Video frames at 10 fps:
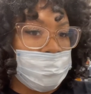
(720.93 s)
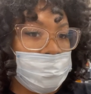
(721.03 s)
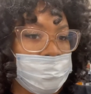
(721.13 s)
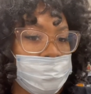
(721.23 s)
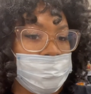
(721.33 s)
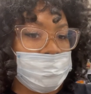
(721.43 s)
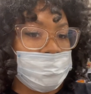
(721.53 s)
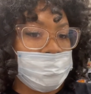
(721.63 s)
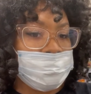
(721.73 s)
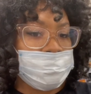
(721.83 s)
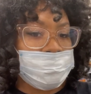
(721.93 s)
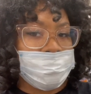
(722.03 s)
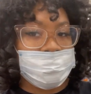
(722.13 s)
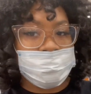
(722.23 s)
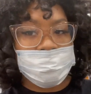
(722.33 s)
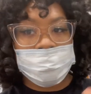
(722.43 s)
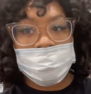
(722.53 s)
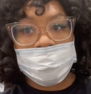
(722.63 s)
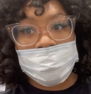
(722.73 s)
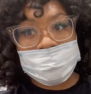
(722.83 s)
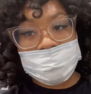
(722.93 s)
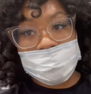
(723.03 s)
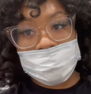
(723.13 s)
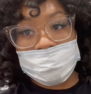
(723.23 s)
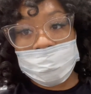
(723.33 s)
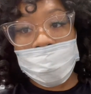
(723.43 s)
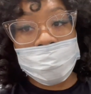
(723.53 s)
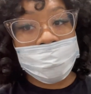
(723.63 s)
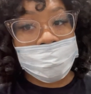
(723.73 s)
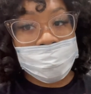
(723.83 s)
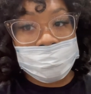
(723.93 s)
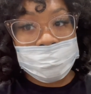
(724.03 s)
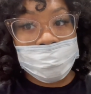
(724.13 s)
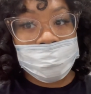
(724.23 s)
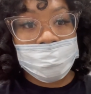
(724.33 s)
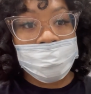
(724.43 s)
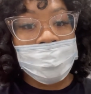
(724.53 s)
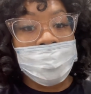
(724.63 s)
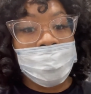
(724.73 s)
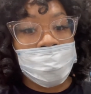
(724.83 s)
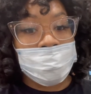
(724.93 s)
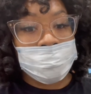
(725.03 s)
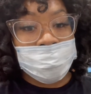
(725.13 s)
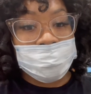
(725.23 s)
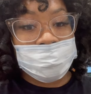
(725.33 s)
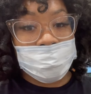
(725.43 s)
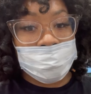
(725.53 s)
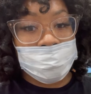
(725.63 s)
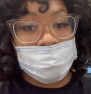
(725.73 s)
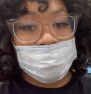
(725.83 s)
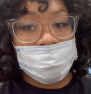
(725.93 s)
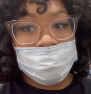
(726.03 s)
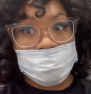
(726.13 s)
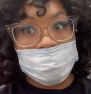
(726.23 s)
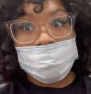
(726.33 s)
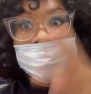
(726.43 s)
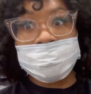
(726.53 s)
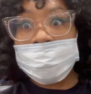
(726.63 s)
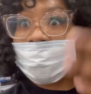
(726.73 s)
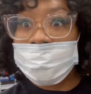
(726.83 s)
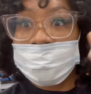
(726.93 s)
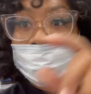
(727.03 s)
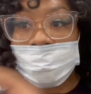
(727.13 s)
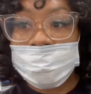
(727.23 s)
Thing, is to do it all together. So all your cans together, all your meats together, etc., etc.